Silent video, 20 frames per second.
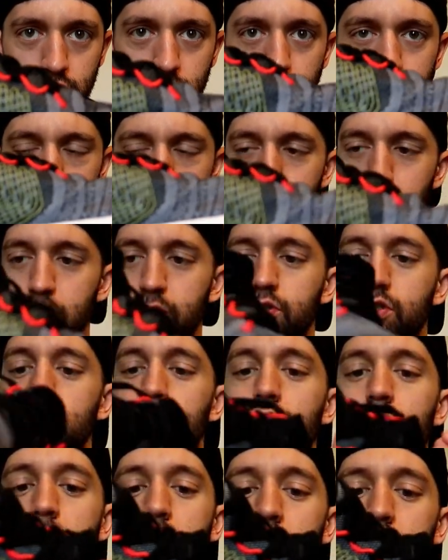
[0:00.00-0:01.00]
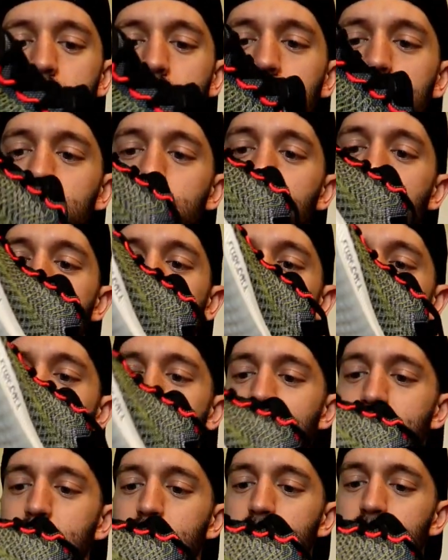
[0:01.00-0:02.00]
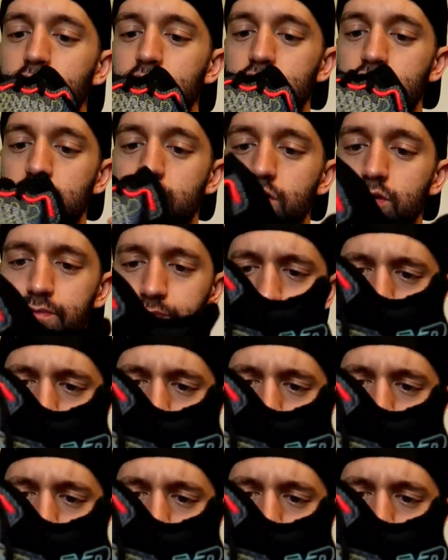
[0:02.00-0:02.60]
shoe, tempo shoe, marathon, half marathon shoe,